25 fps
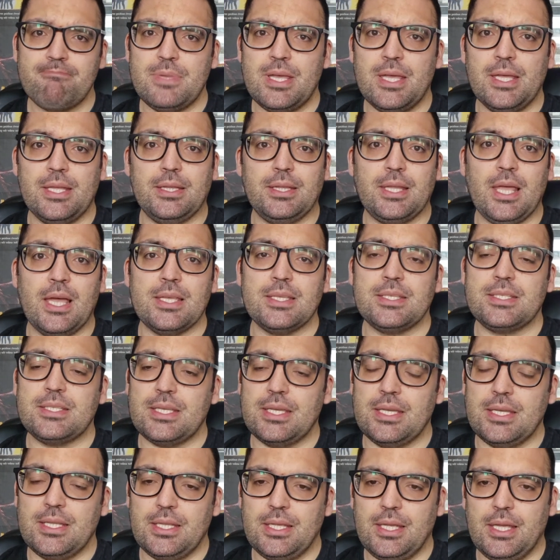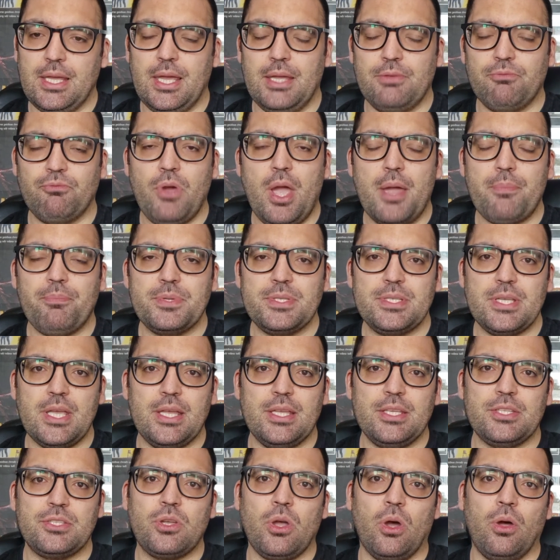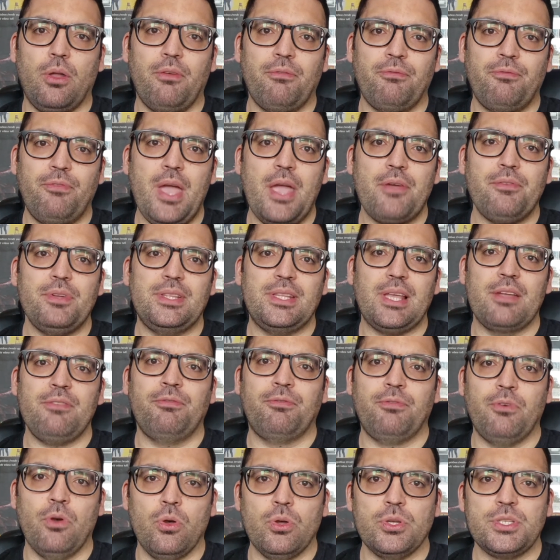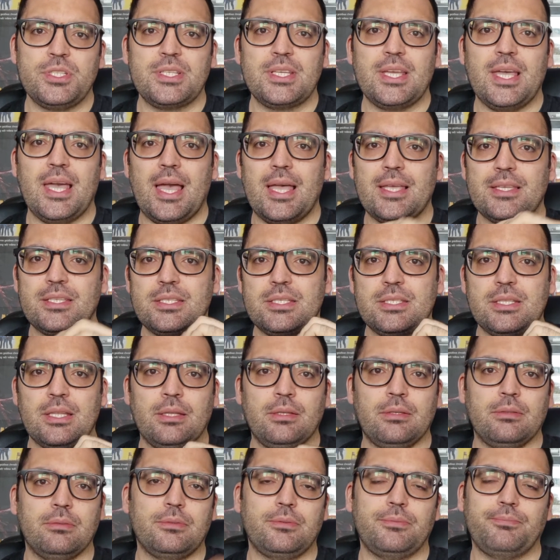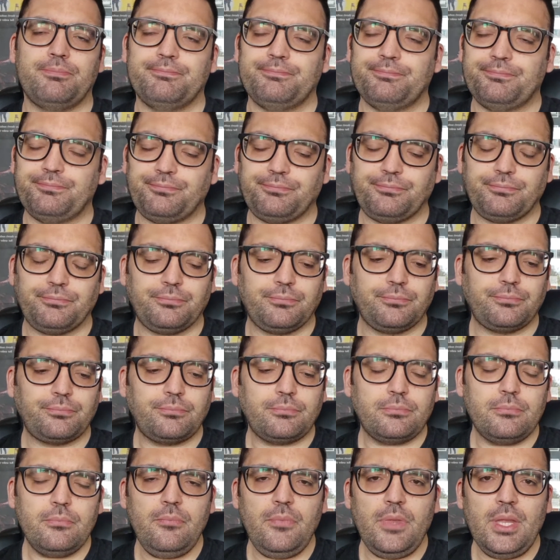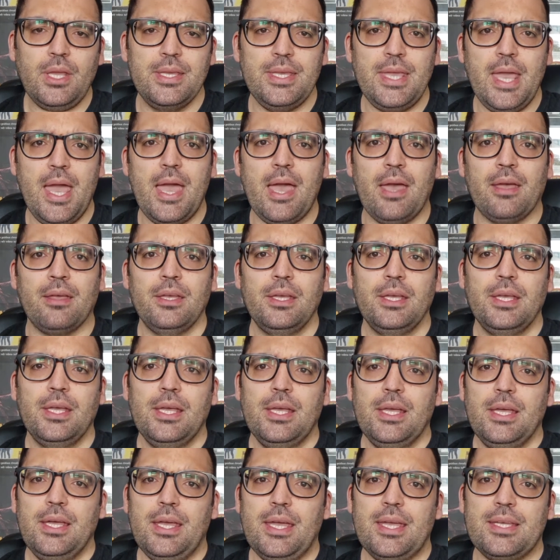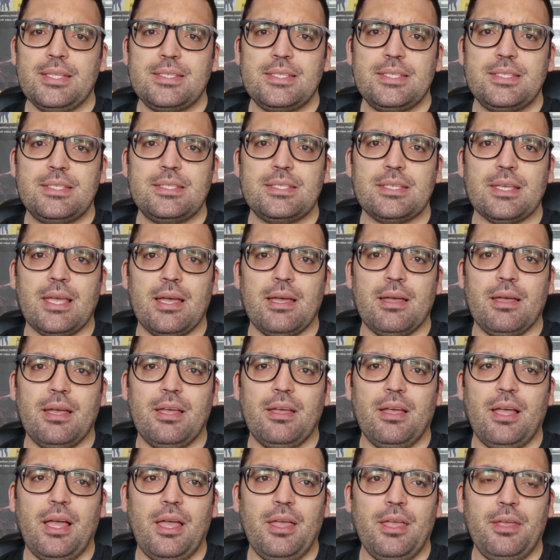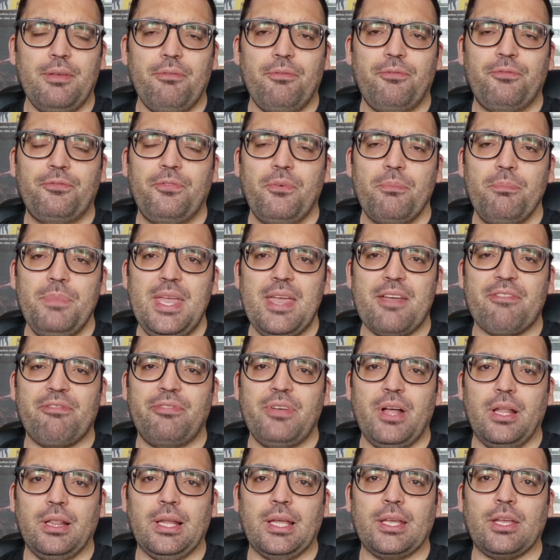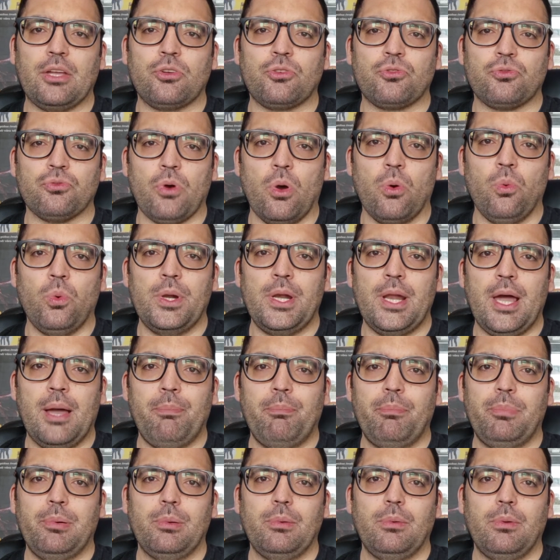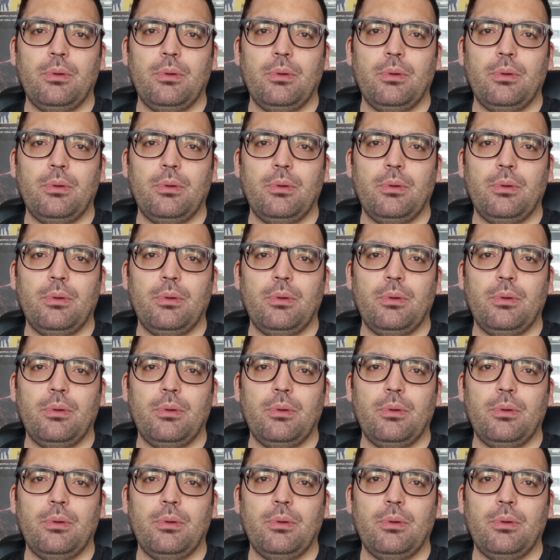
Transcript: It does, it, it represents, it's got very diverse cast and yeah, it's, uh, it, for me, it felt like a grown up